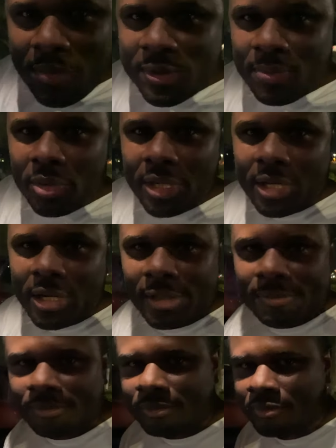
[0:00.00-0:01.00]
is pretty
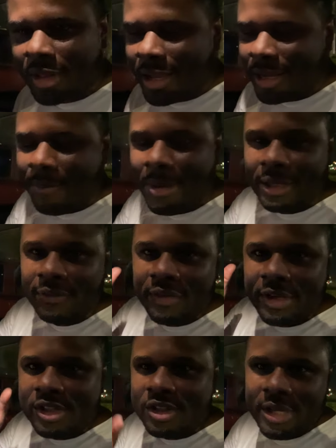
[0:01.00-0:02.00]
good. And I'm about to
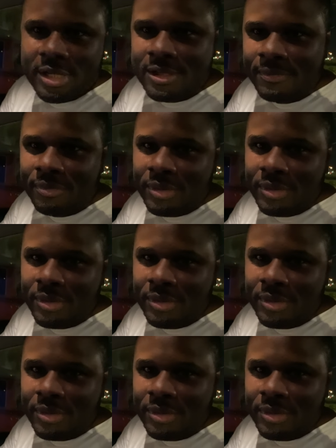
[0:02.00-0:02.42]
finish this.